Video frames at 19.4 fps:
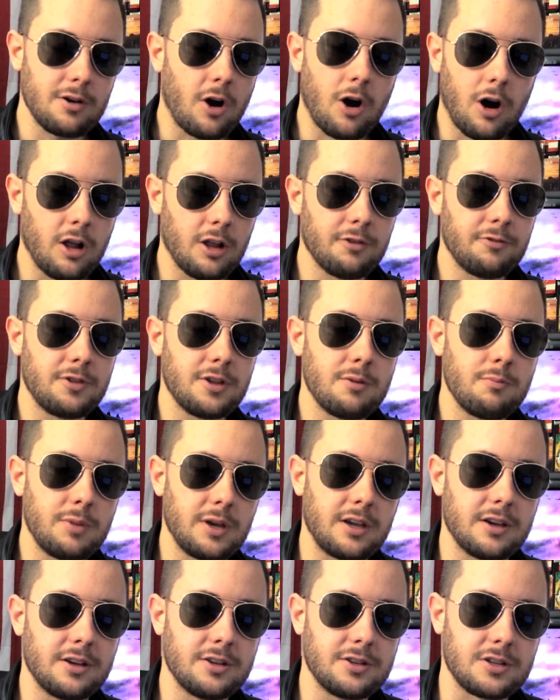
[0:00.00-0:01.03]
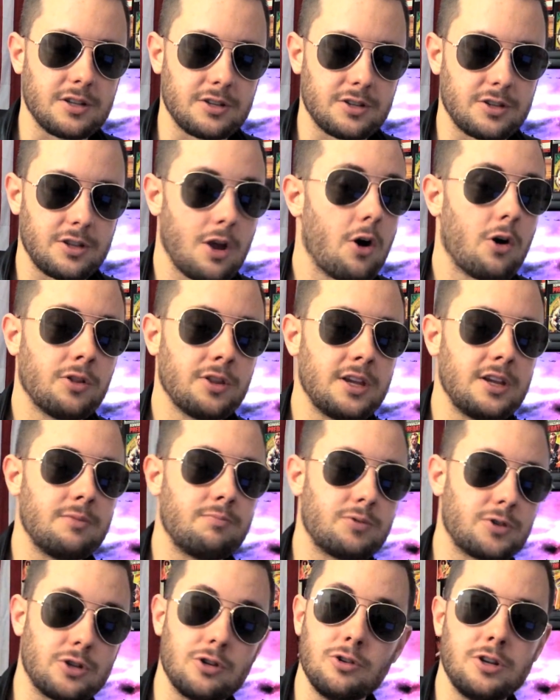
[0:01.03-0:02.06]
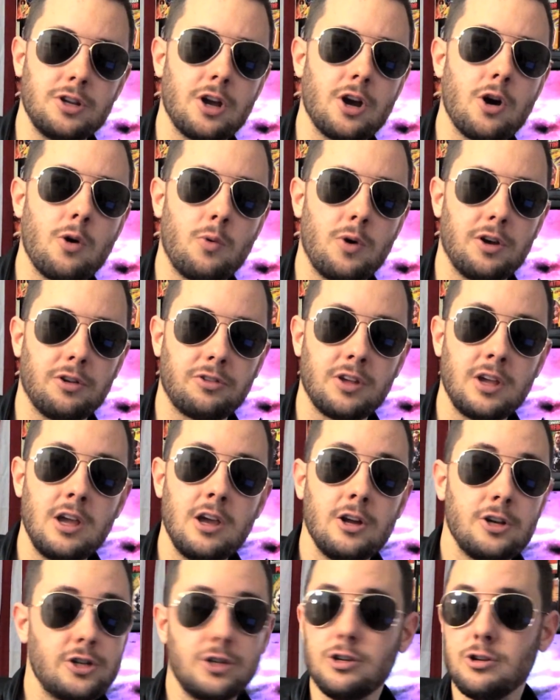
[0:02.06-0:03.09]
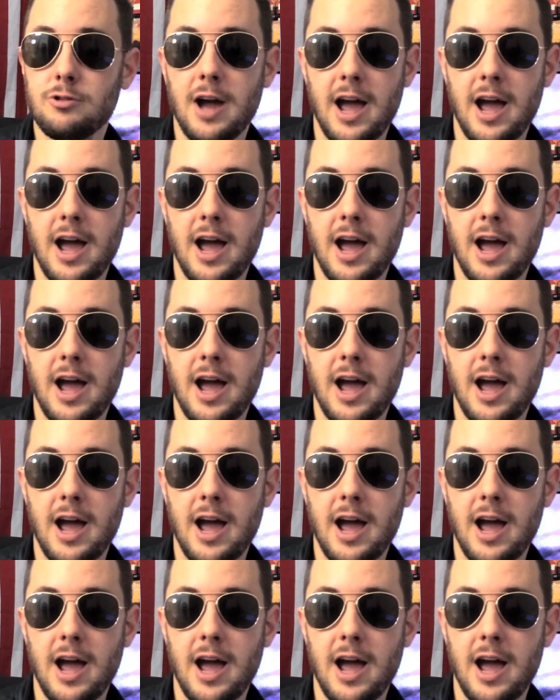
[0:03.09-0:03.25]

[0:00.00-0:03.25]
all of them because it's the only studio with 2